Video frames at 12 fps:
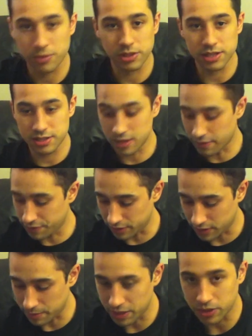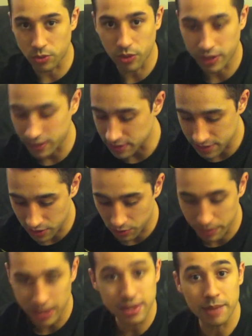they release stuff in limited quantities. They
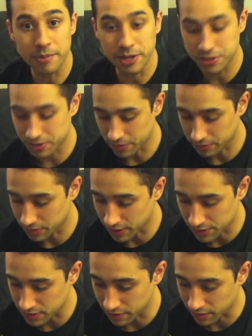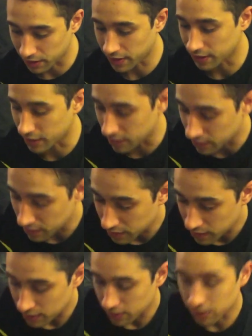don't make that much. I just love
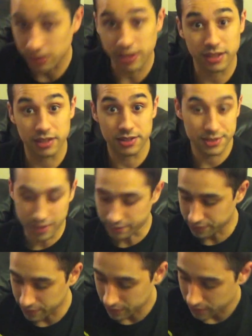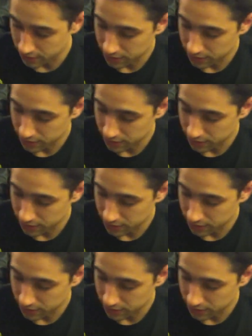collecting their stuff.